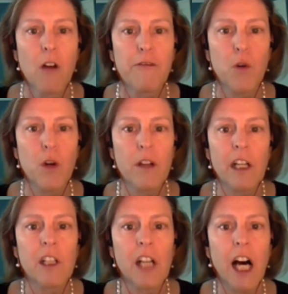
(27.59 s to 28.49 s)
for
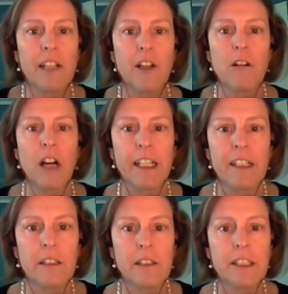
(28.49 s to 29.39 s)
the Clot
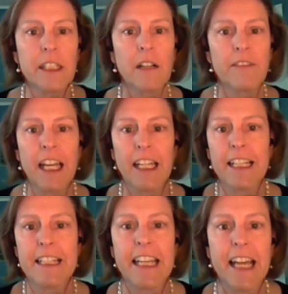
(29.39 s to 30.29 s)
Chronicles of
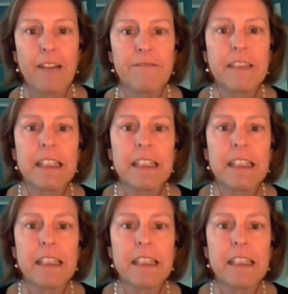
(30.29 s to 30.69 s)
NATF.